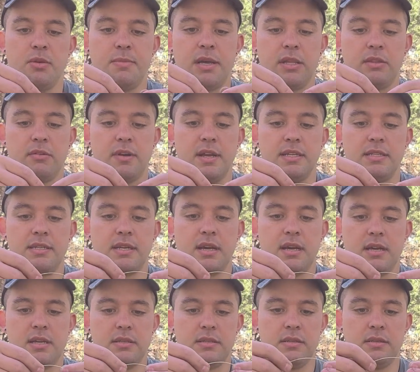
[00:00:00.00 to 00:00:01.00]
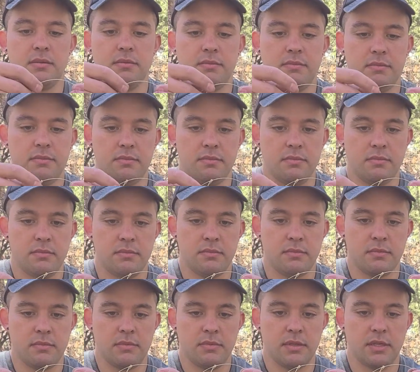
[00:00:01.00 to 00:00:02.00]
about the right size.
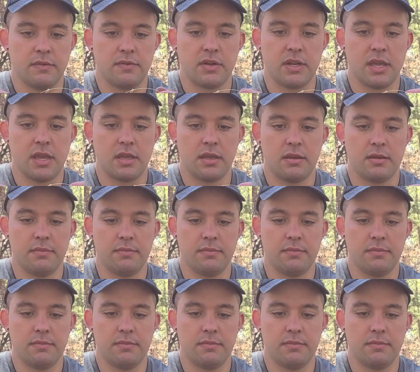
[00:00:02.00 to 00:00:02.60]
Take.